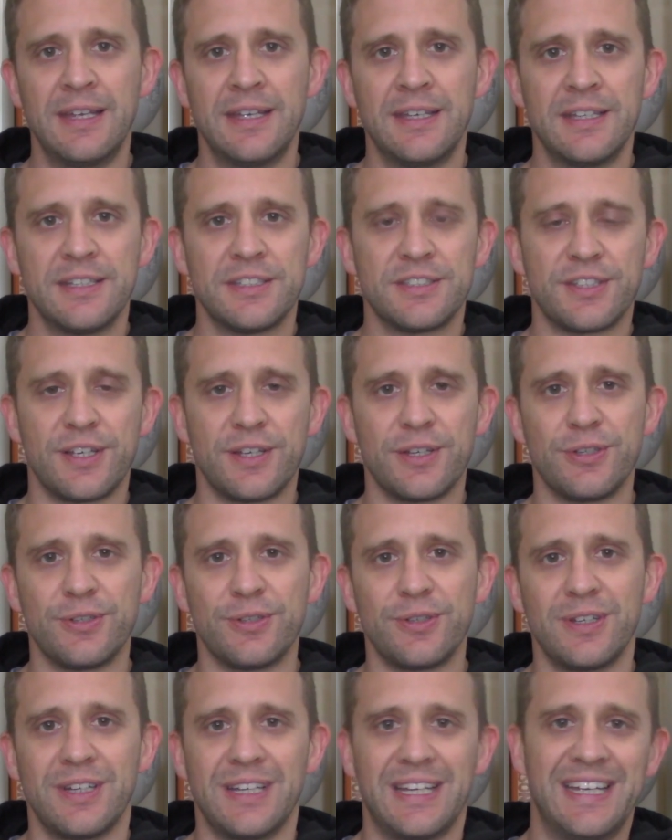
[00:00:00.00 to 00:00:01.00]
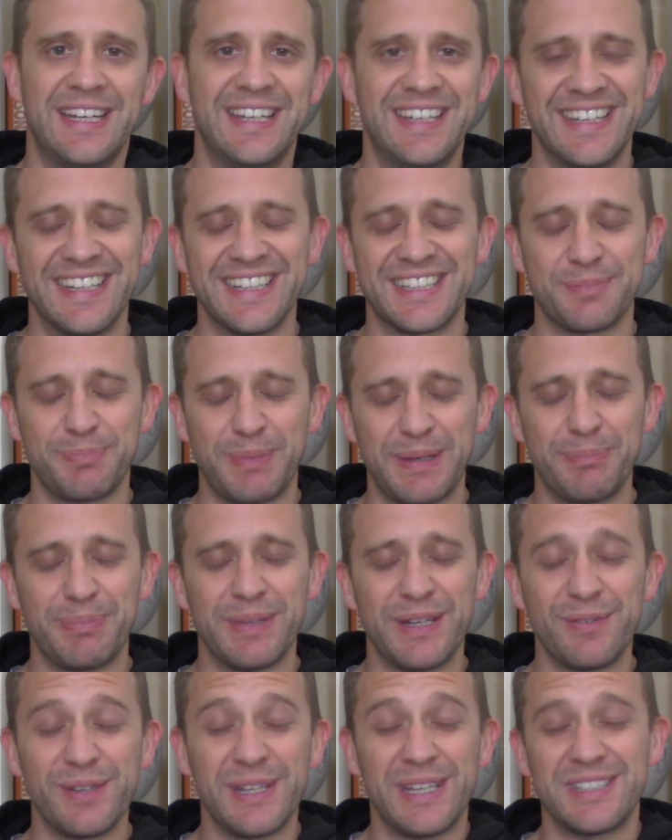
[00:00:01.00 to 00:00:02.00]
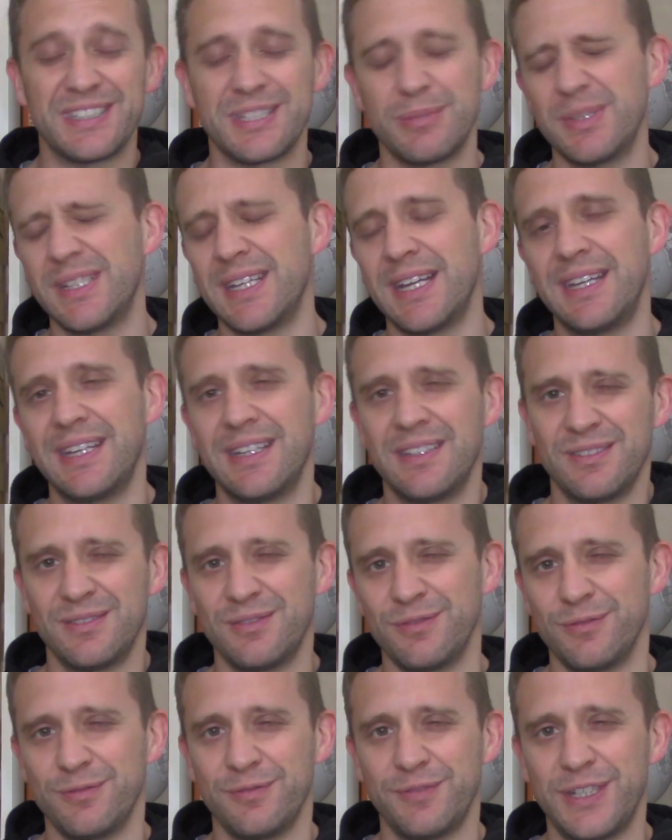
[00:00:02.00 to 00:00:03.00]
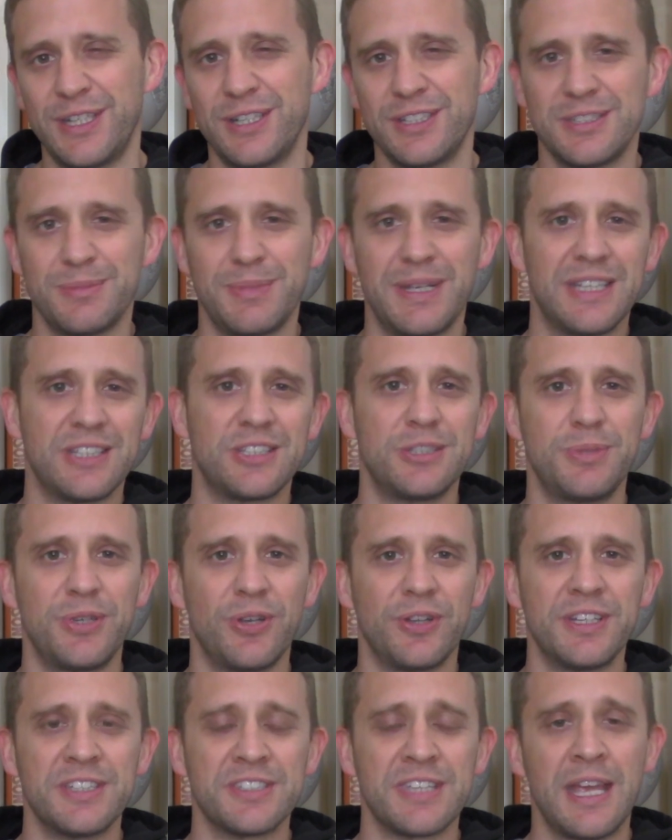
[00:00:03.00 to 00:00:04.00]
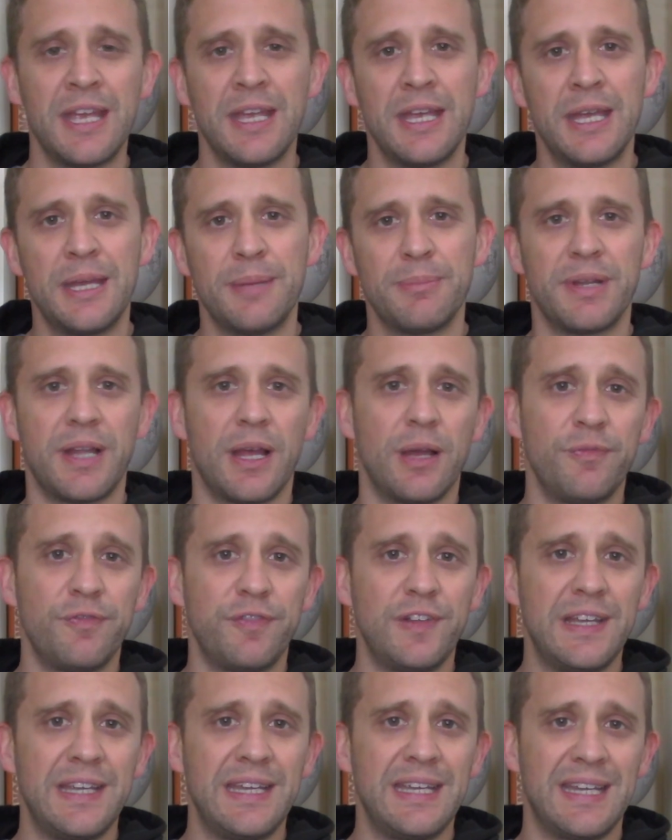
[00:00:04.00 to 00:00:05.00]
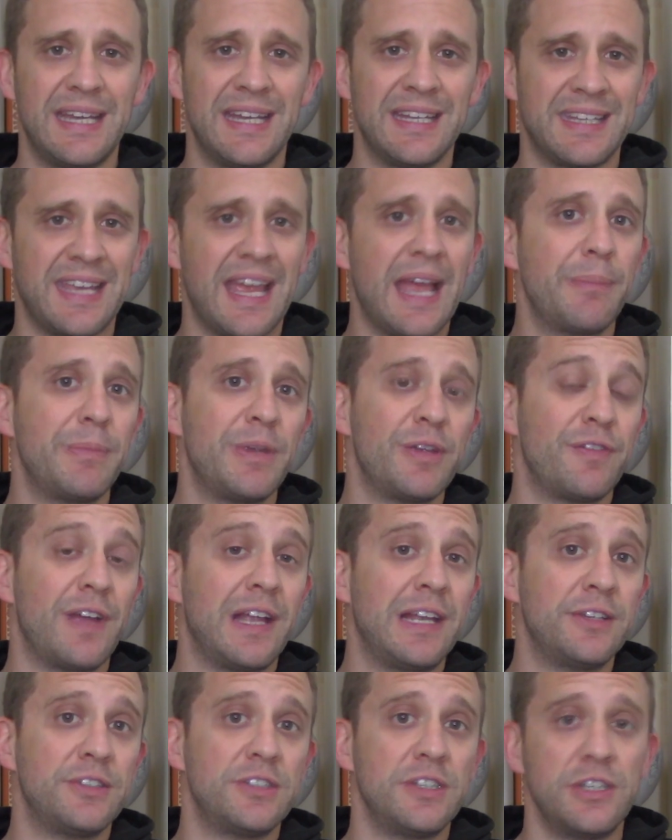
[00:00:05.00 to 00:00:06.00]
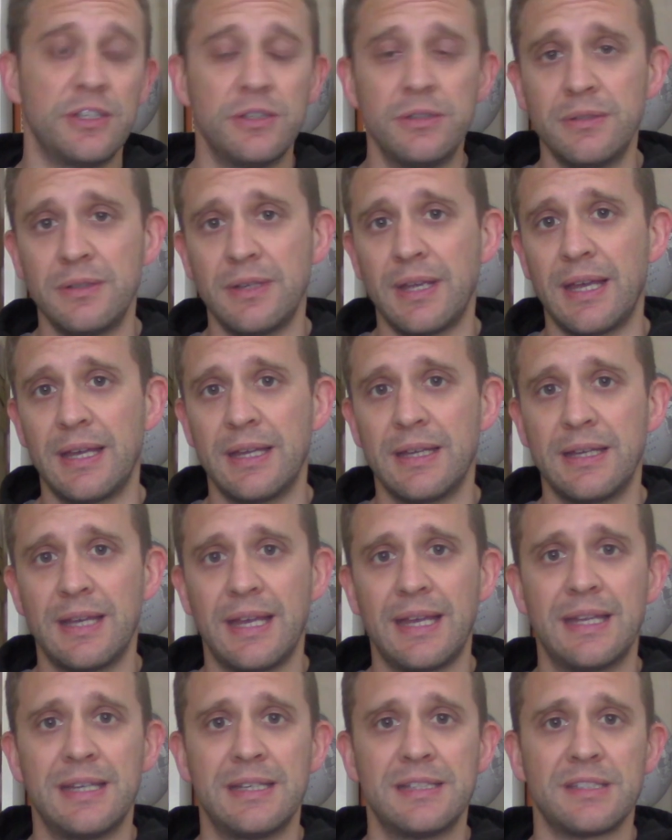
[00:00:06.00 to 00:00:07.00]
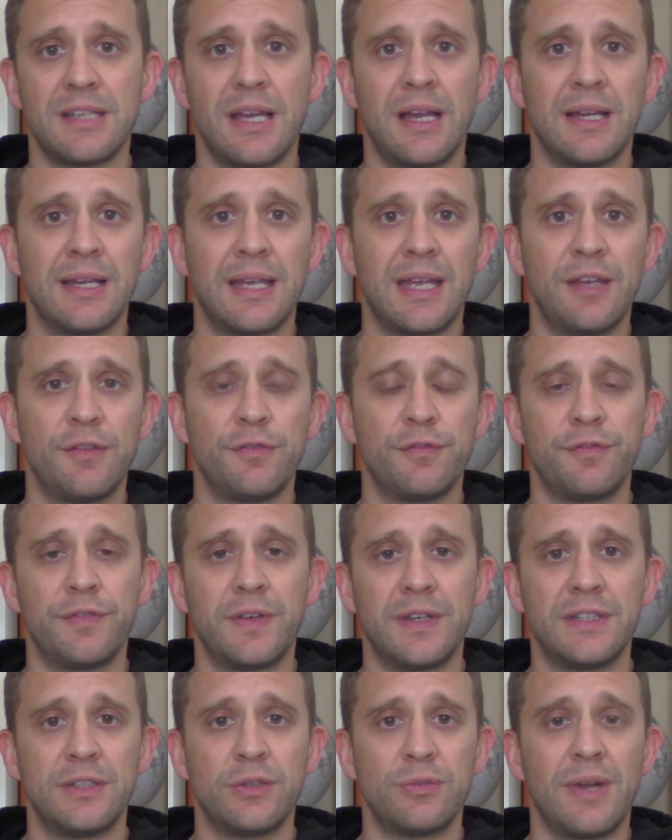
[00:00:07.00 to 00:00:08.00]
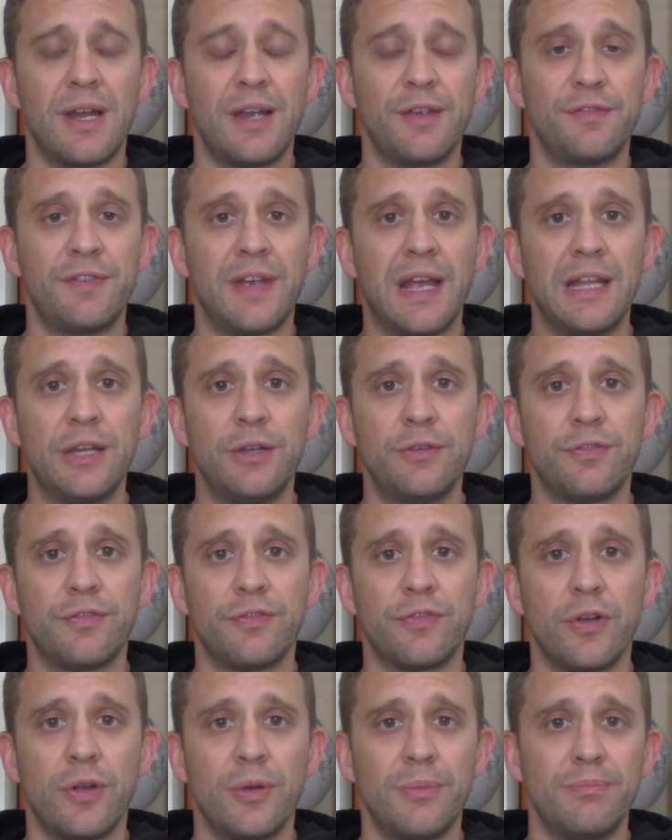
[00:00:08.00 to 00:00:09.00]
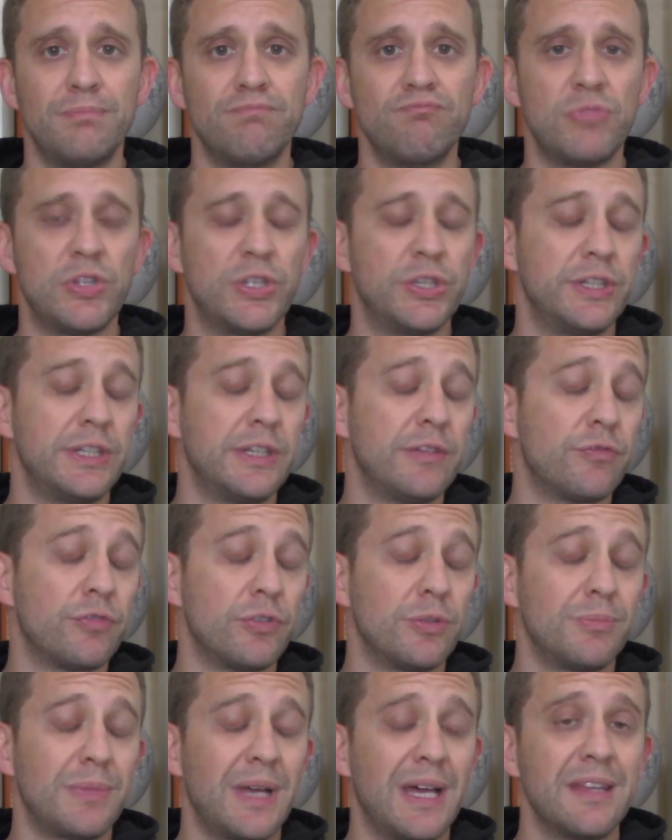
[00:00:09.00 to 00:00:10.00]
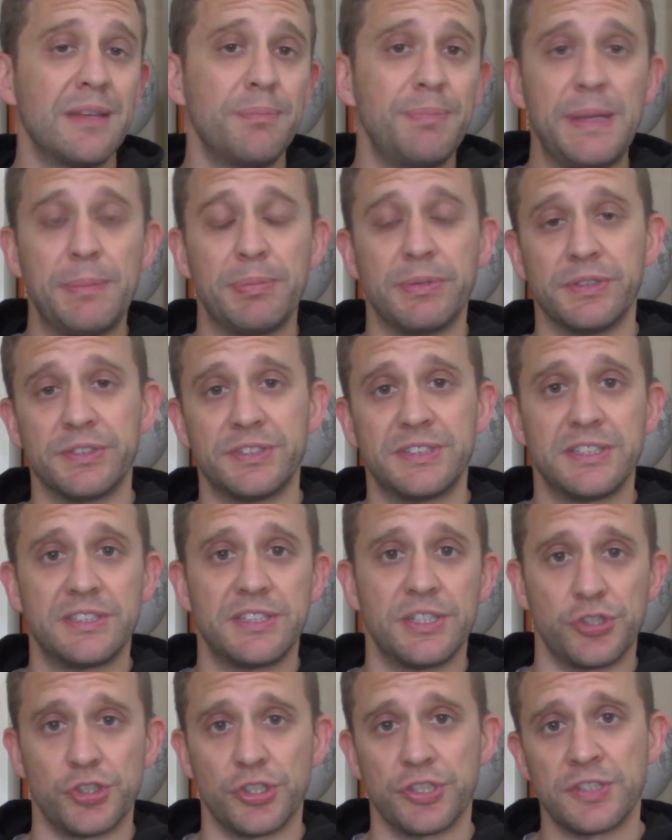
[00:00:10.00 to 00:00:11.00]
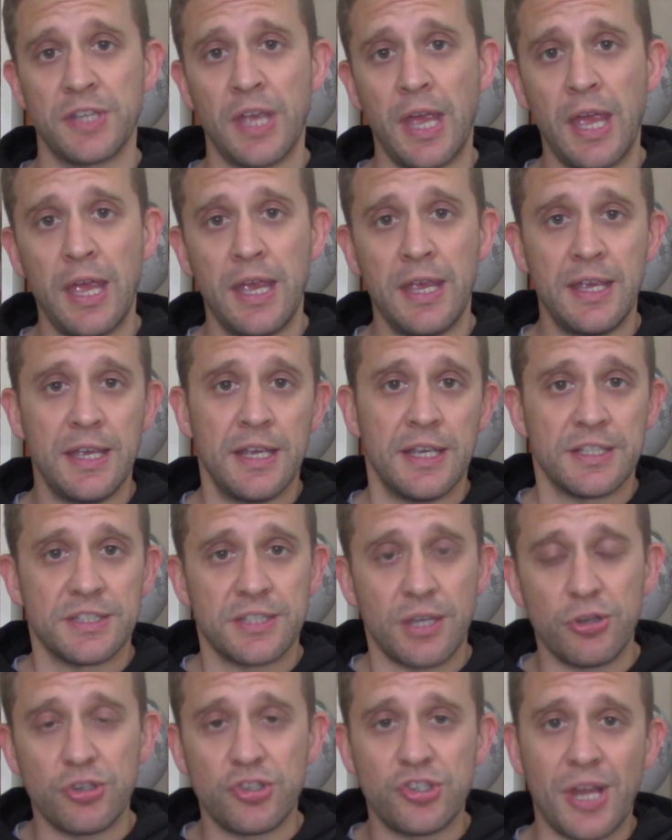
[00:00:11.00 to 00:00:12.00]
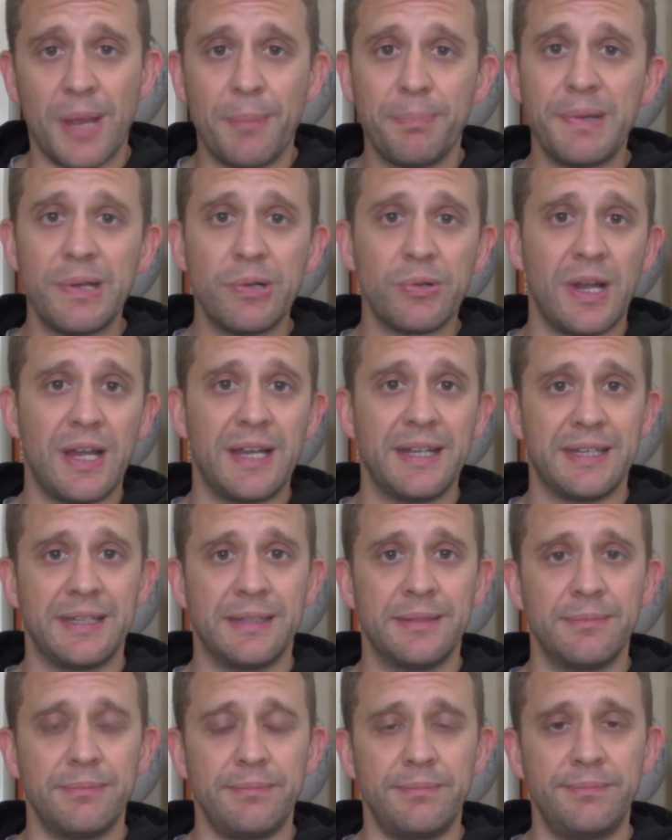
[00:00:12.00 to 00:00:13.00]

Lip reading: So it's a bit of an intimidating video to make, to be honest, but hopefully it can be of value to you as I have derived value from learning from other people's decisions. So jumping right in,